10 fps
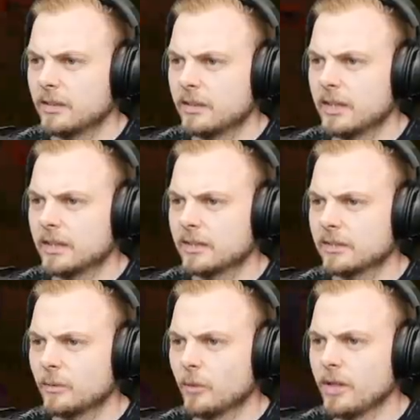
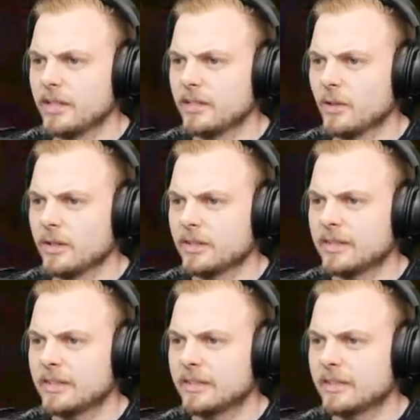Things... What are you doing?
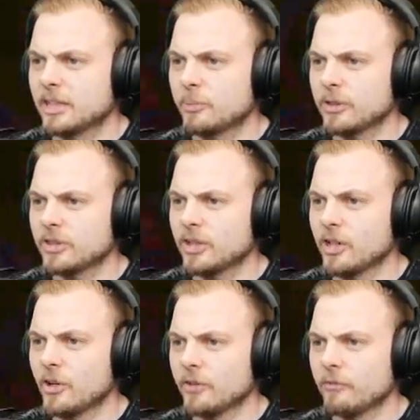You're supposed to
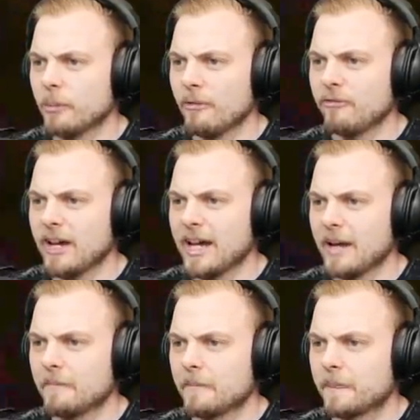go for my
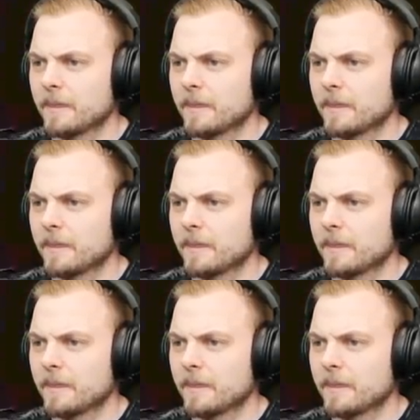farm.